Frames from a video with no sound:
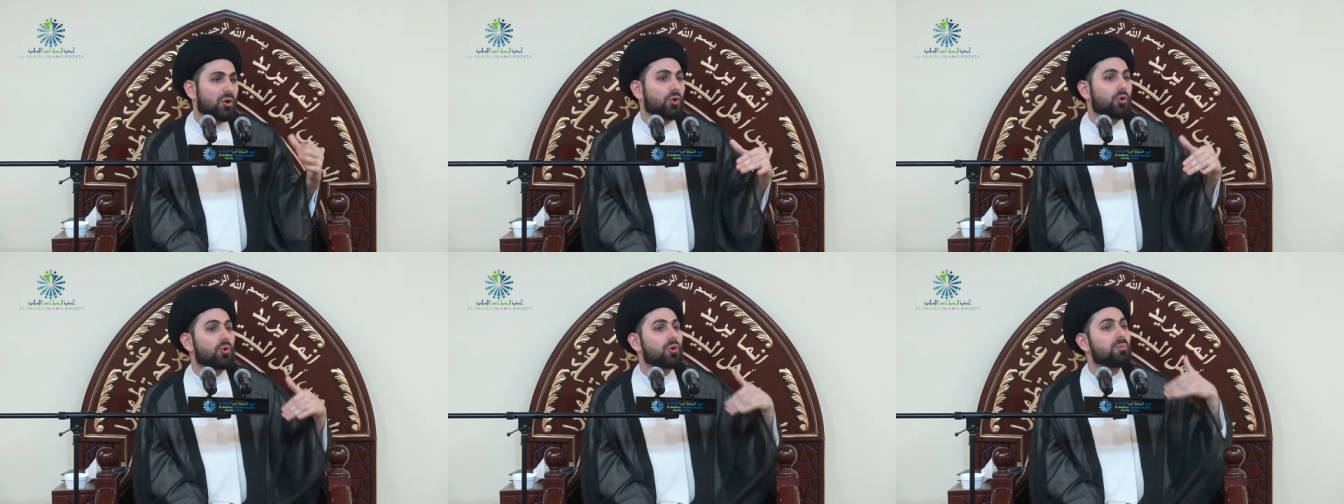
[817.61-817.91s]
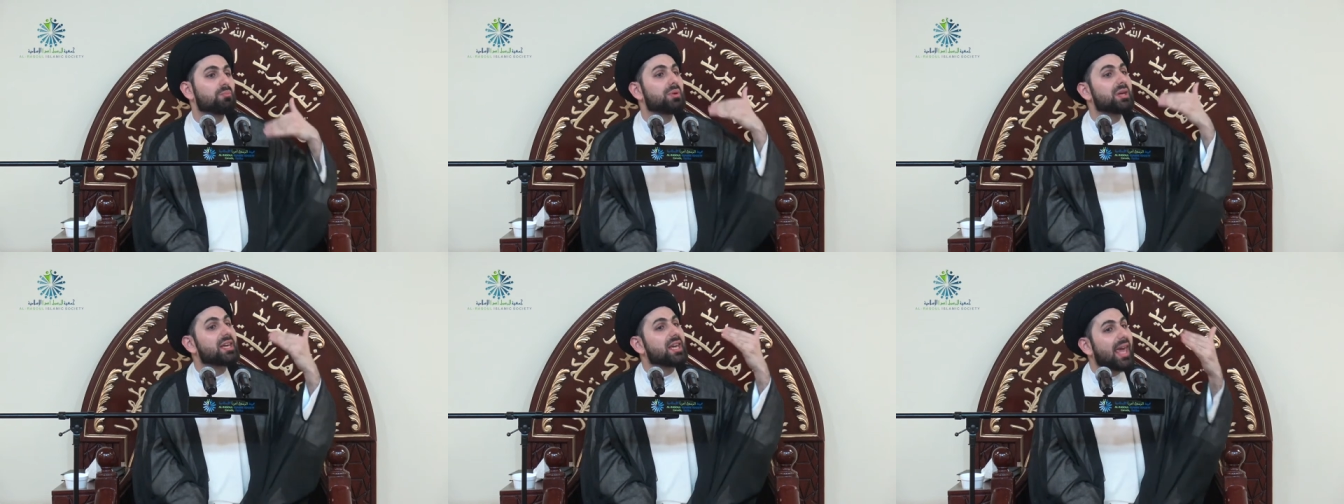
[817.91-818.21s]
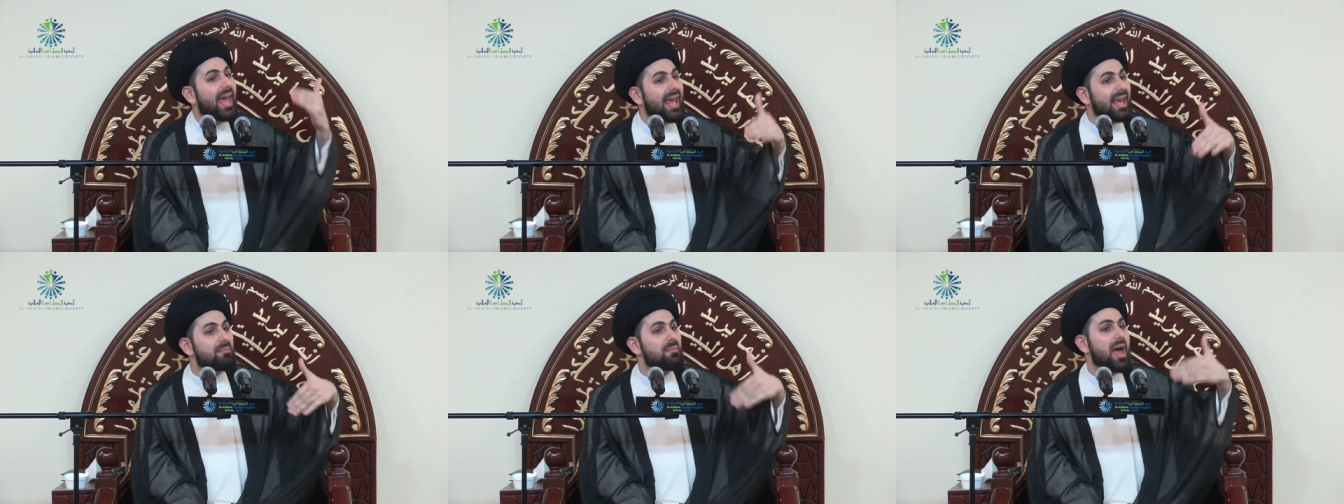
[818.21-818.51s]
who
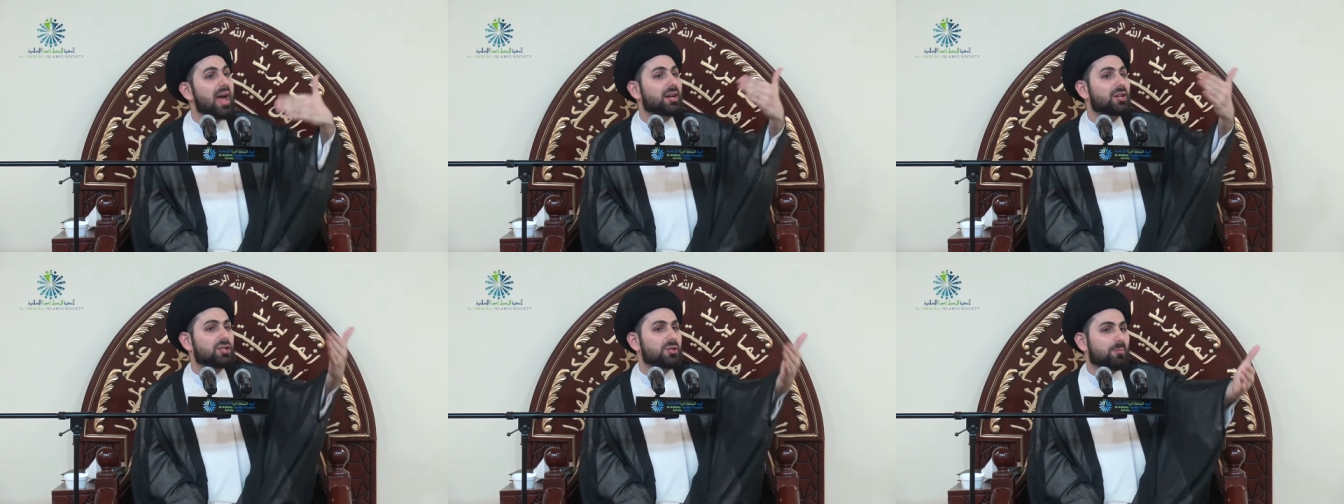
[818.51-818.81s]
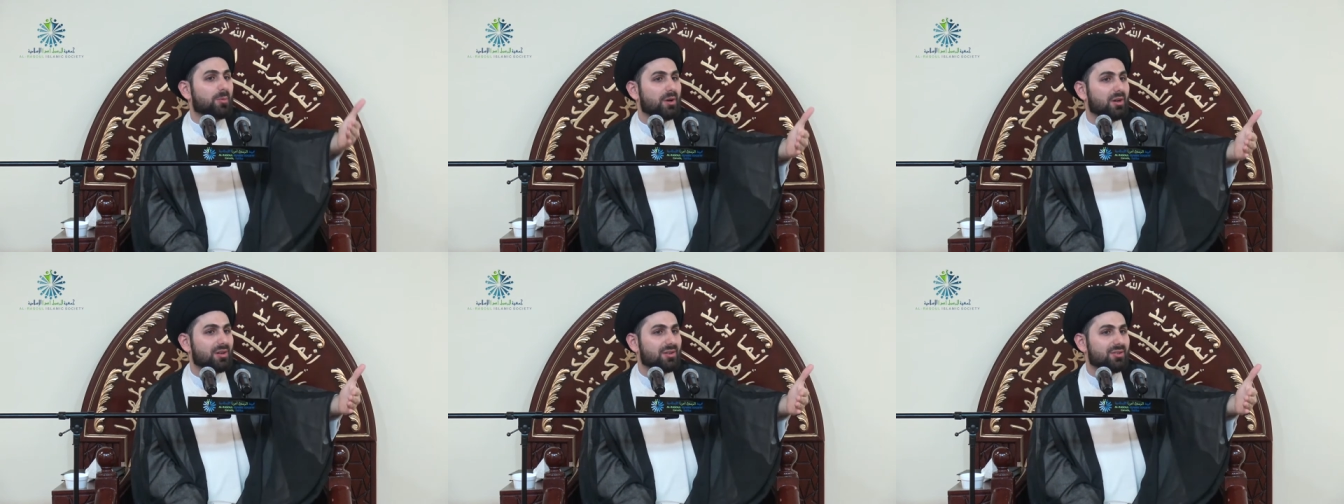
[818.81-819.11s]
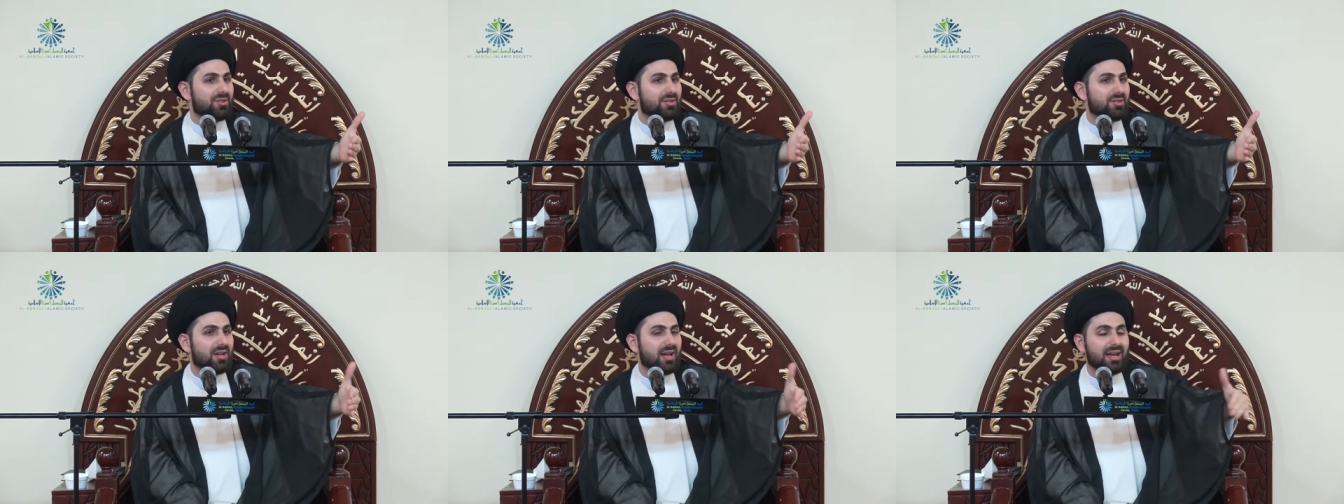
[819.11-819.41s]
became
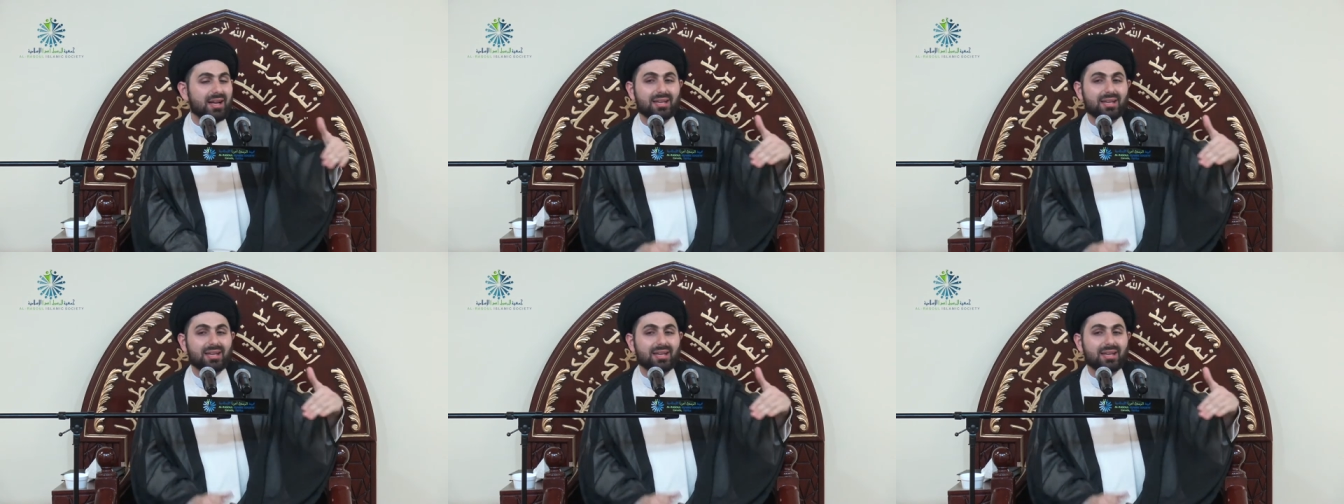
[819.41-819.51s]
experts